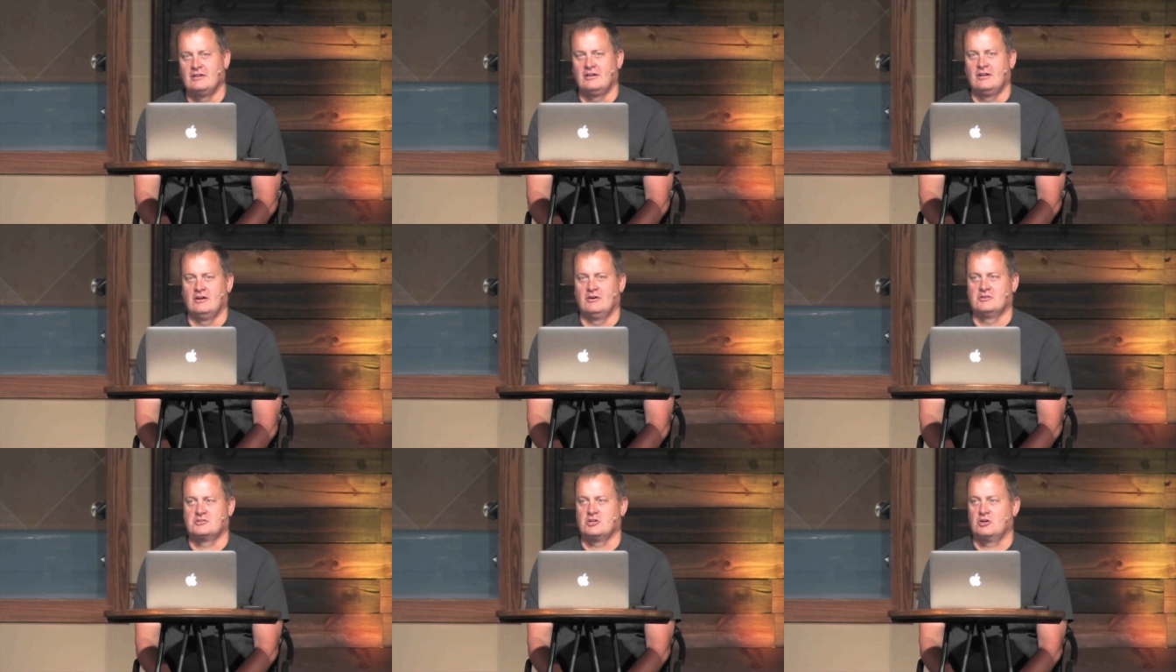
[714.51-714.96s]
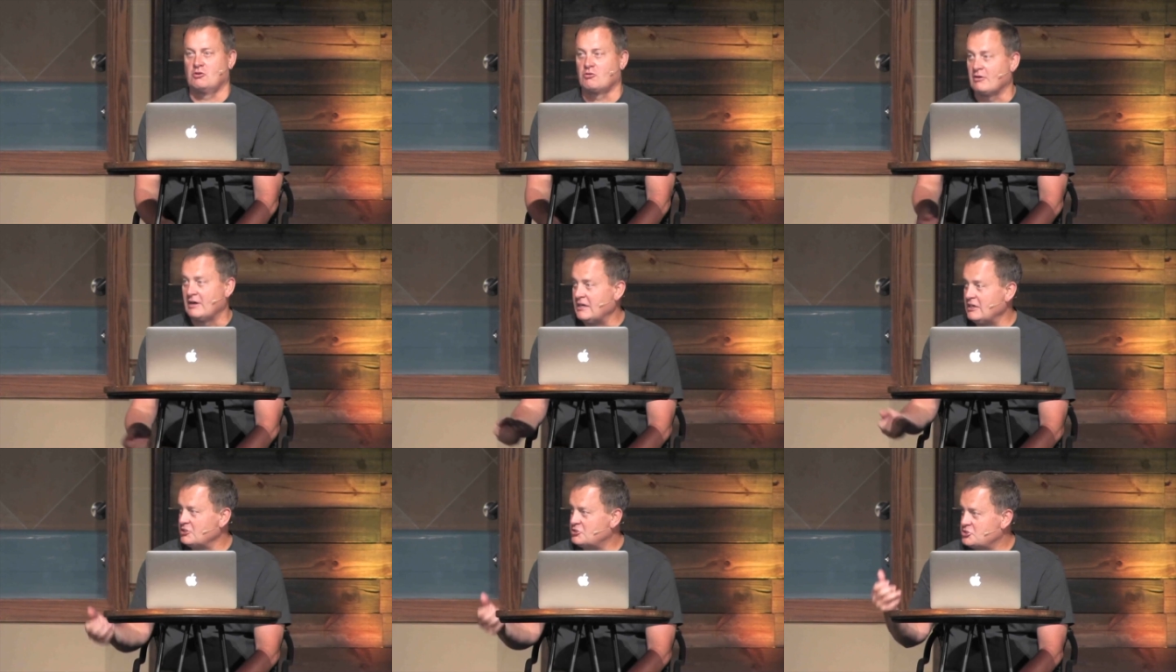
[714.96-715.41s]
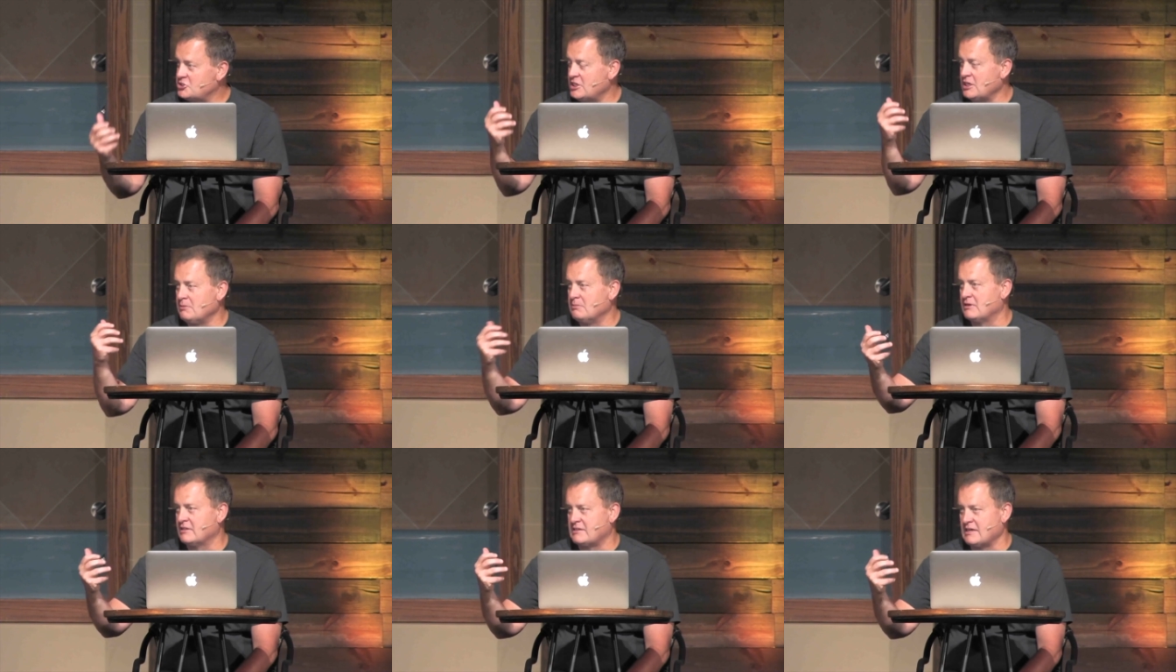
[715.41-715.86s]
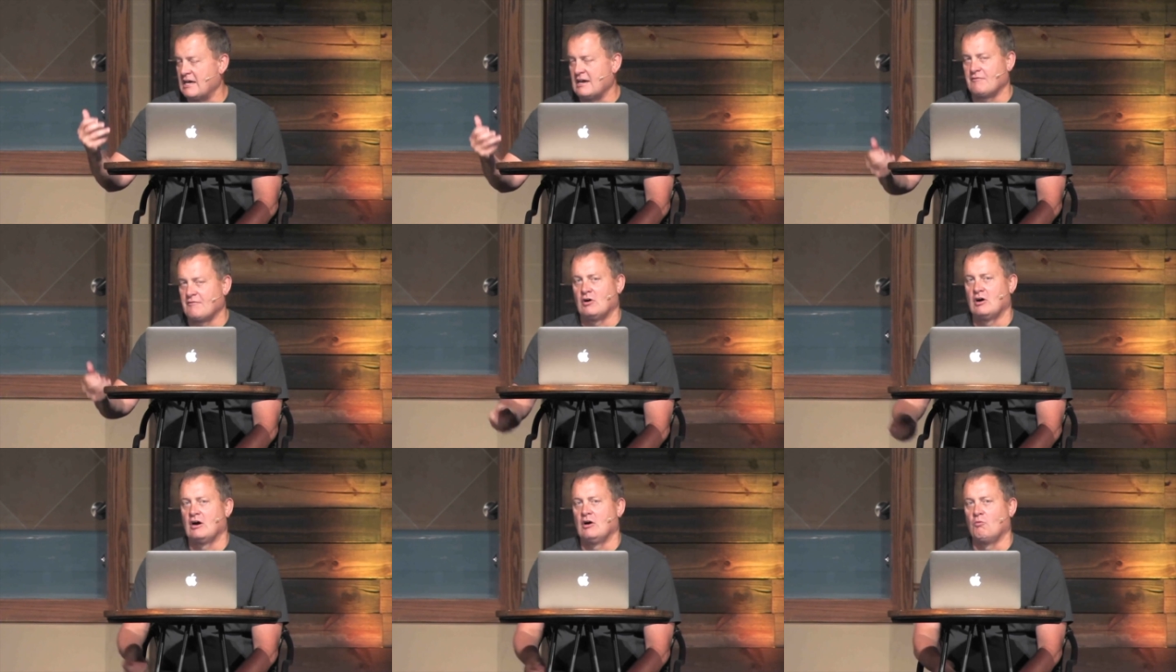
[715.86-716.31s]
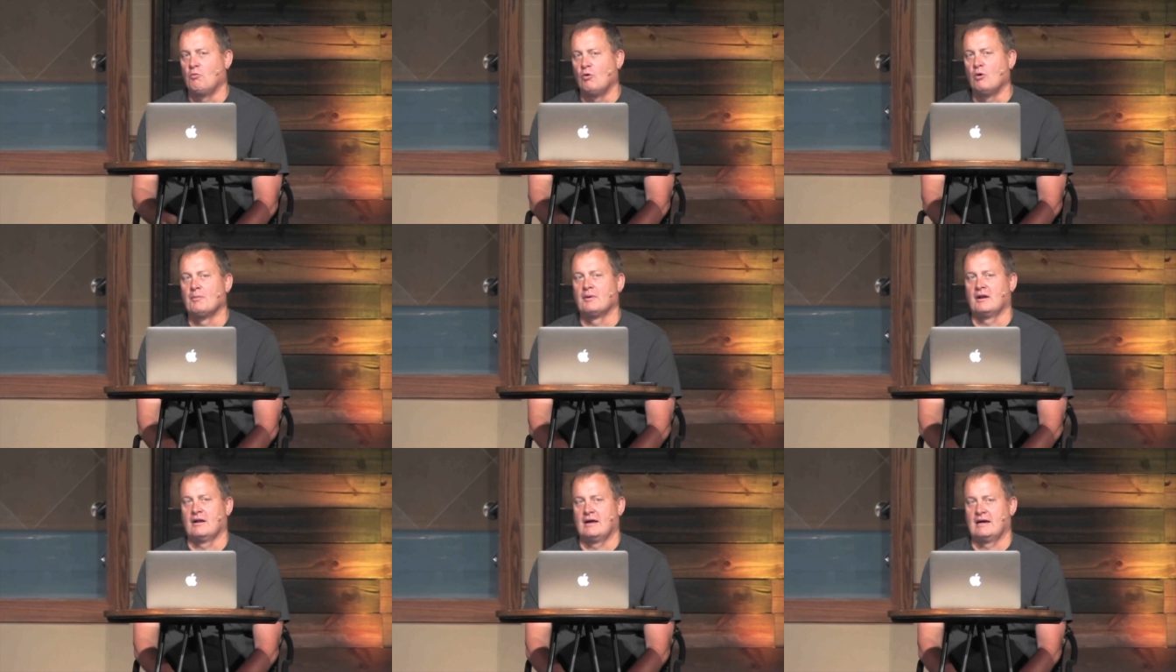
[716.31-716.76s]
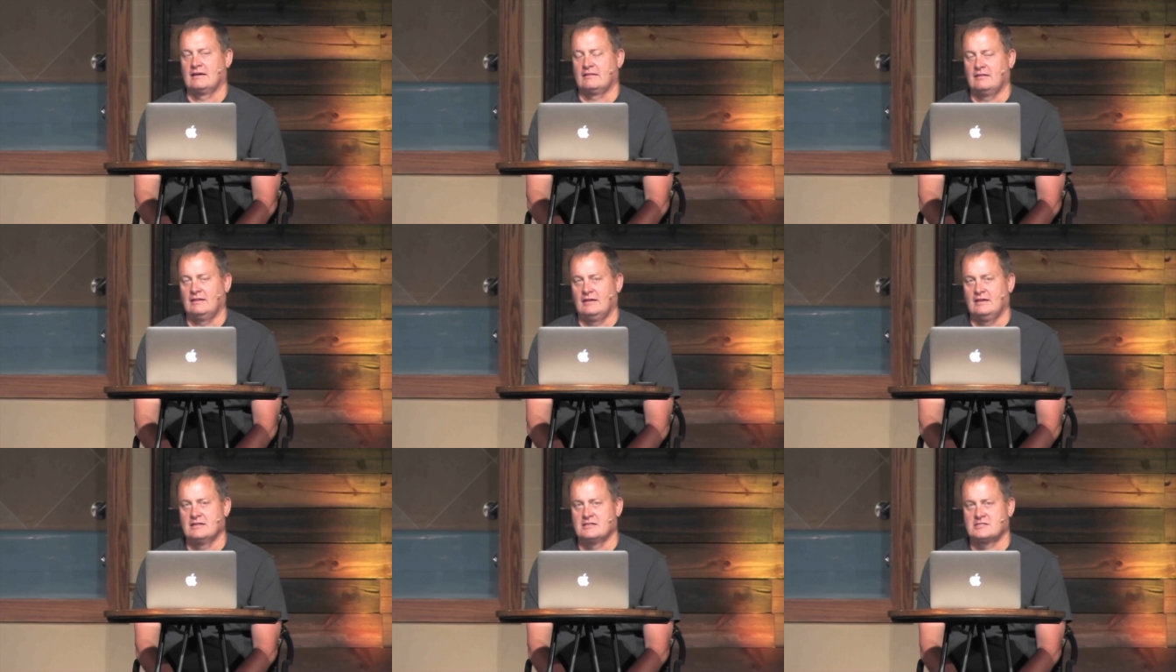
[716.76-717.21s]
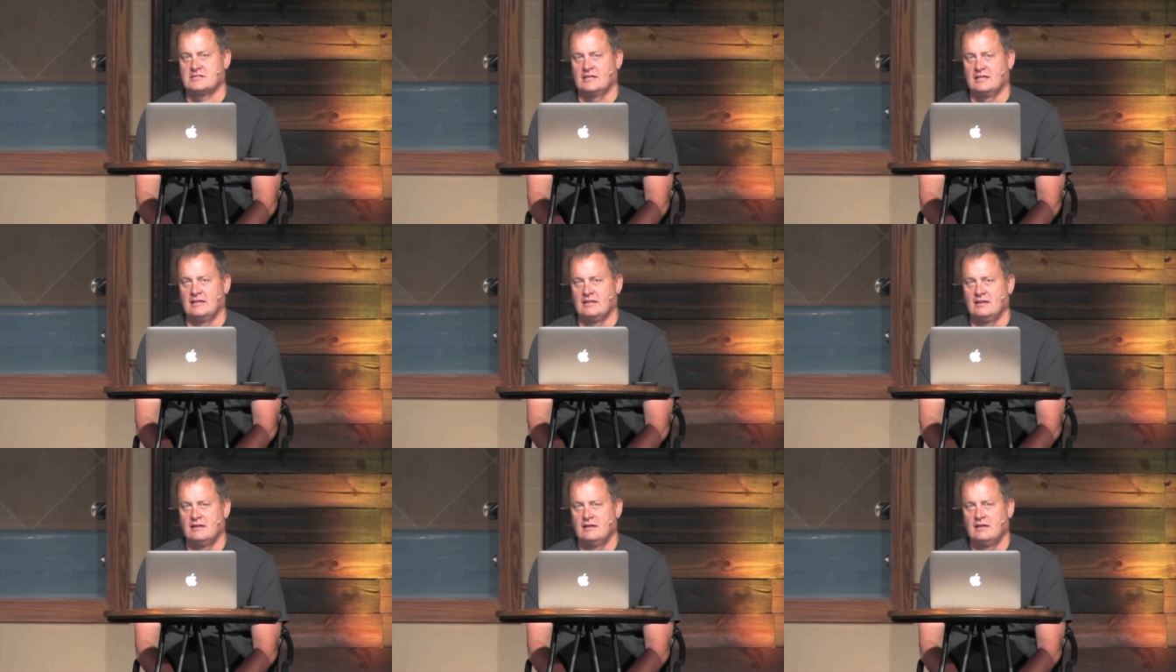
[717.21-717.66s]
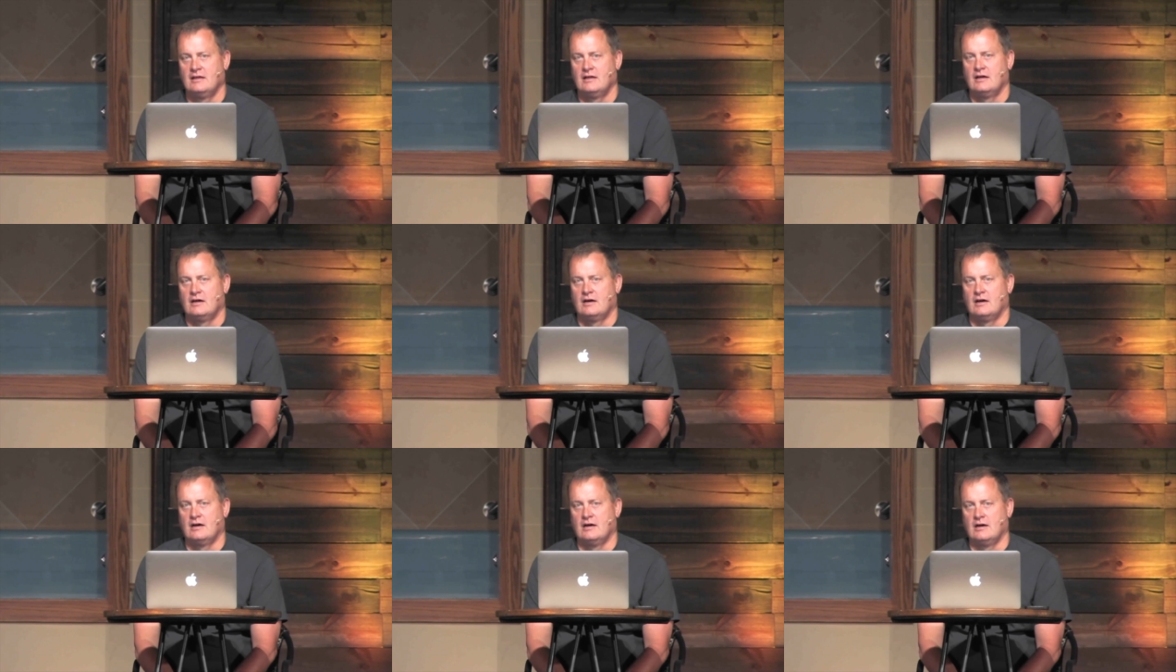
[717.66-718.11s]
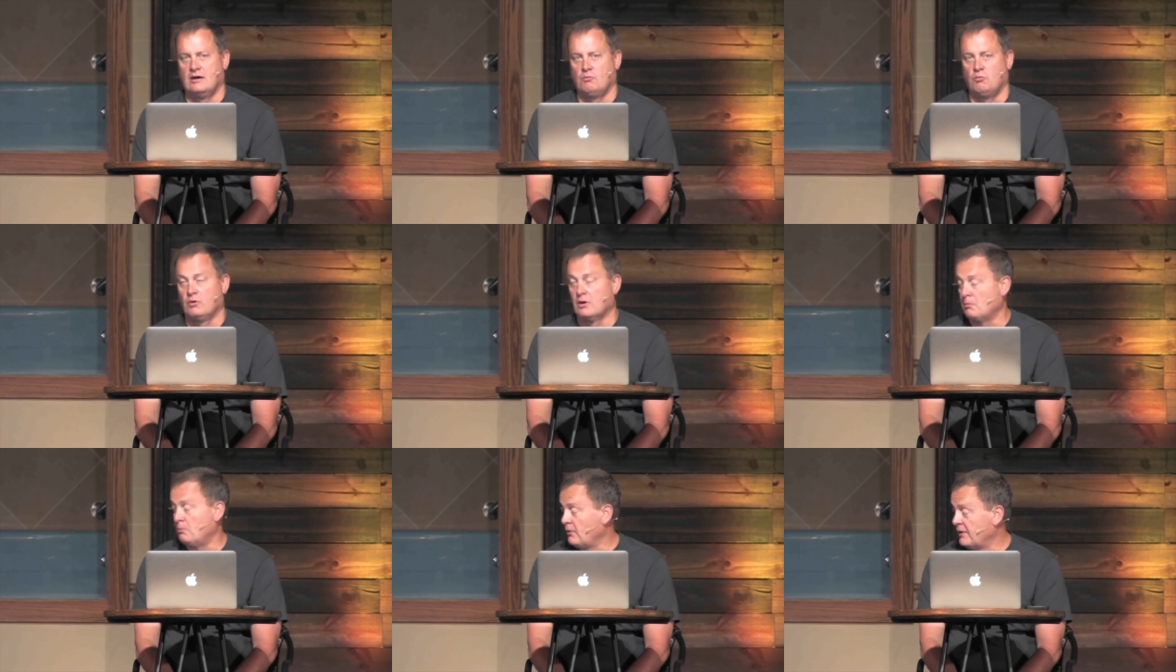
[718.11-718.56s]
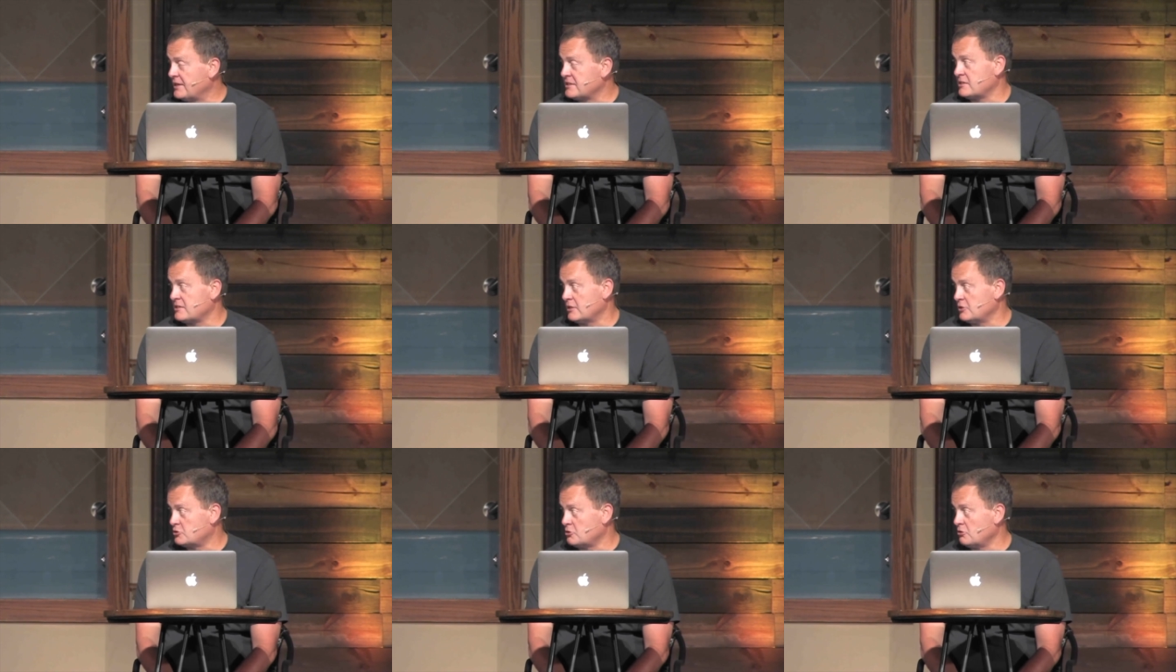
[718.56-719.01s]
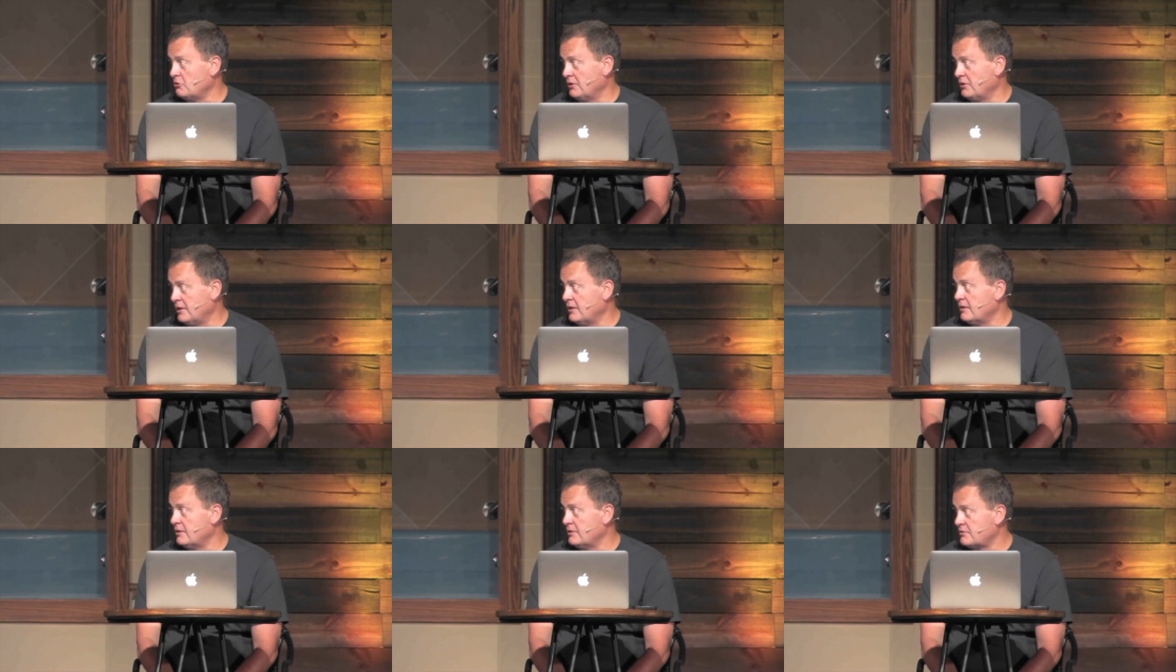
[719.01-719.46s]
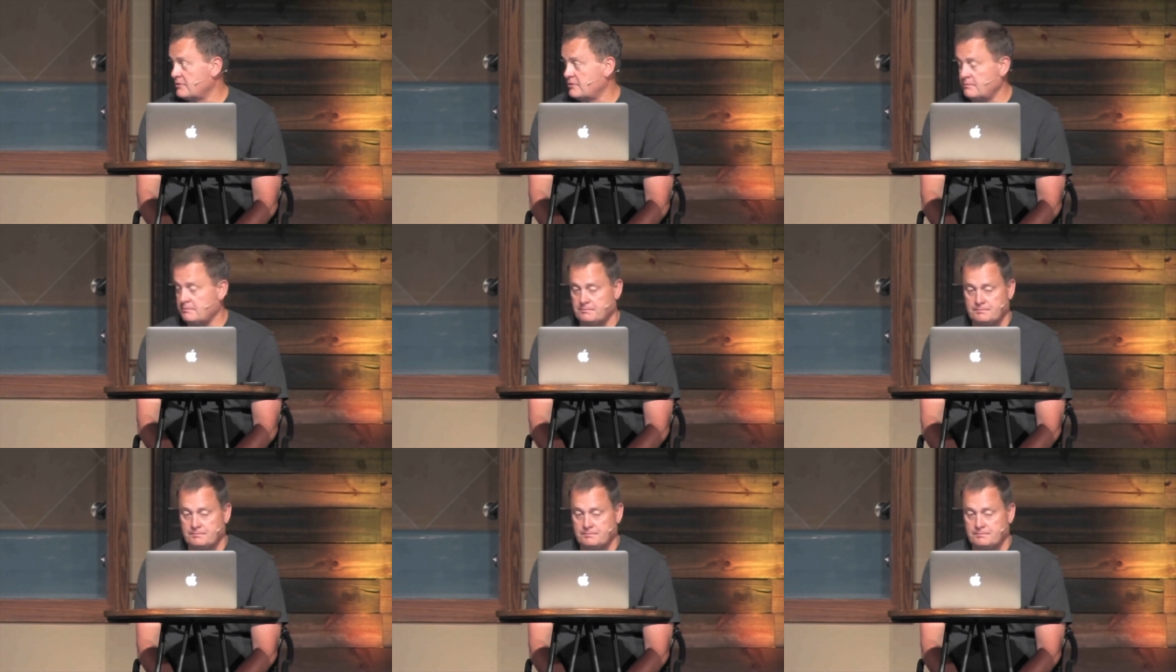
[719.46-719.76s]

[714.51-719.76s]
you know, it's a great achievement to have a woman like this. And what a blessing it truly is.